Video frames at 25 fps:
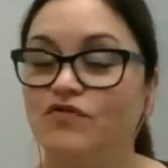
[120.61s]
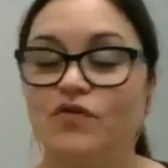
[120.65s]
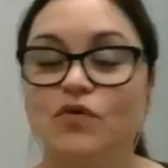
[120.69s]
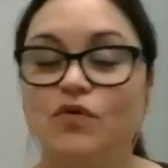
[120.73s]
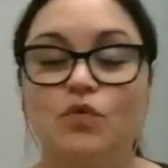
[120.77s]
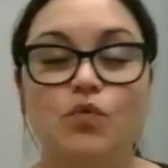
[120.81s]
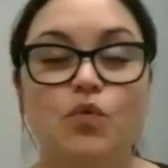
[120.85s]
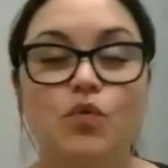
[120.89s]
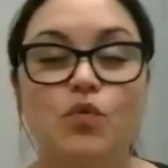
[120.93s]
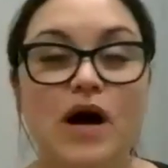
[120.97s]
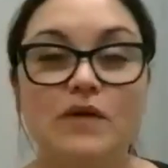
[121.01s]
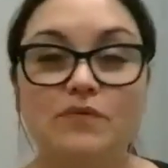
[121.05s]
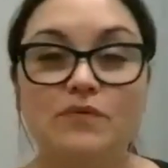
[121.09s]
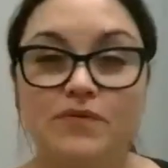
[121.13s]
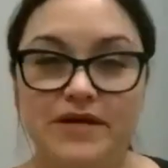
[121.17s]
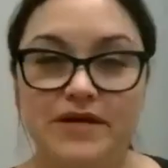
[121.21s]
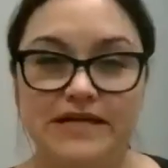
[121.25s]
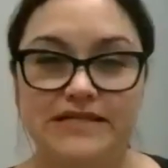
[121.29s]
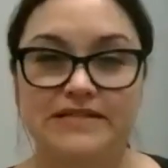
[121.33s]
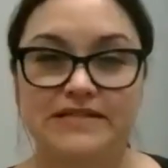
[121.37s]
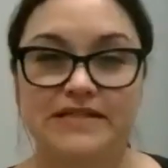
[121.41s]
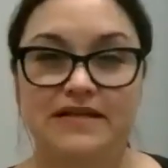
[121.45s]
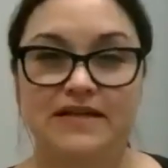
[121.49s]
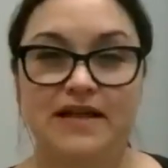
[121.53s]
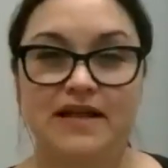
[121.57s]
what
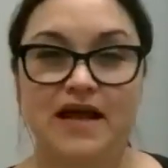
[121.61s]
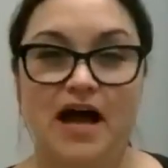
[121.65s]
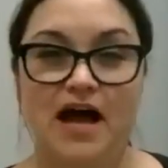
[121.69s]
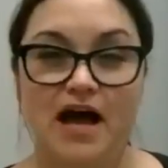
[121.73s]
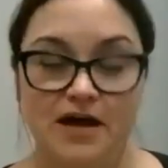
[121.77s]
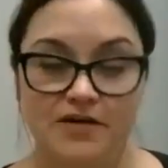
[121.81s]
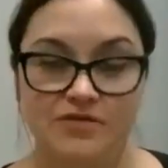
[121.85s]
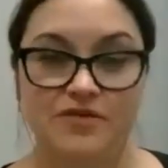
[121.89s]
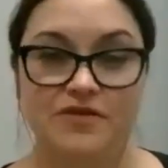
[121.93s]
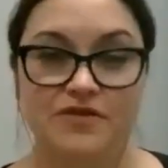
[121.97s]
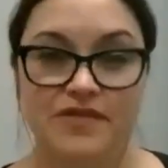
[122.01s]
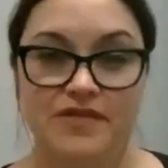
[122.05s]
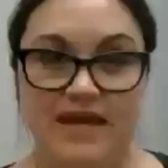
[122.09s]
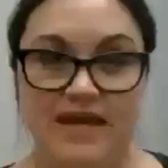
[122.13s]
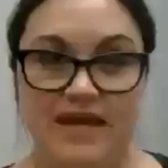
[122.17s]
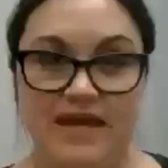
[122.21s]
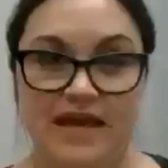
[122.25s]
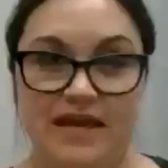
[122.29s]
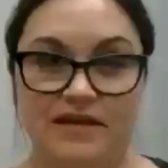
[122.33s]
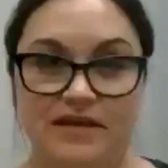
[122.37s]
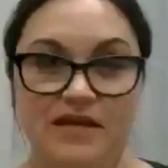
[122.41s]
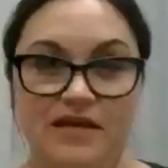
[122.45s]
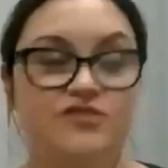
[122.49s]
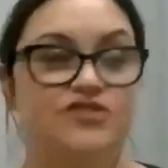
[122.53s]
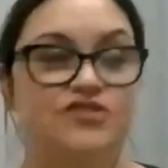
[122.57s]
reason other than
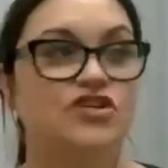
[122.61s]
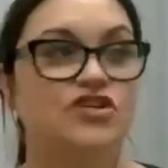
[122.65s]
to